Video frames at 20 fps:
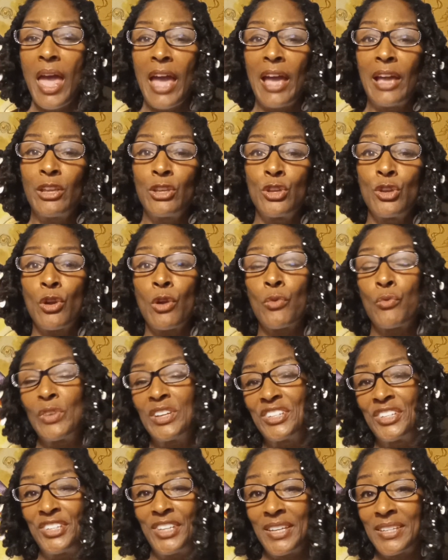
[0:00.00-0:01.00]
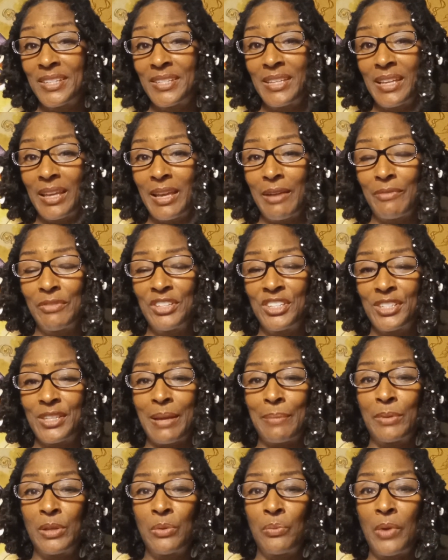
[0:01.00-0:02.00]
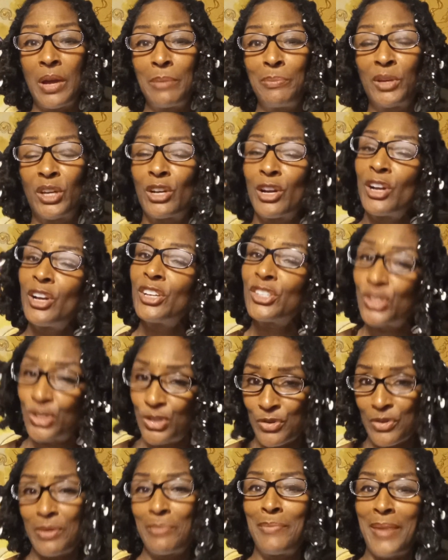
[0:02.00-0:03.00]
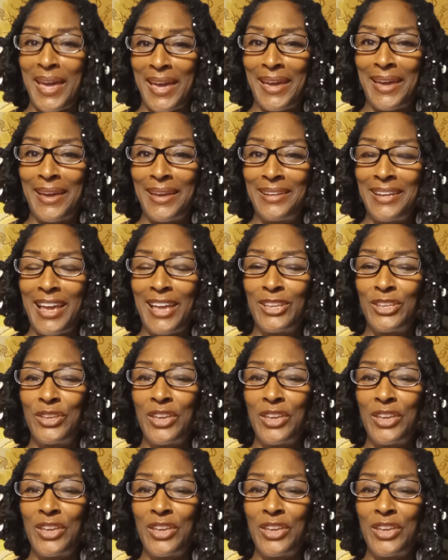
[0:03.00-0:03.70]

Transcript: and you're resisting every step of the way because you're a man,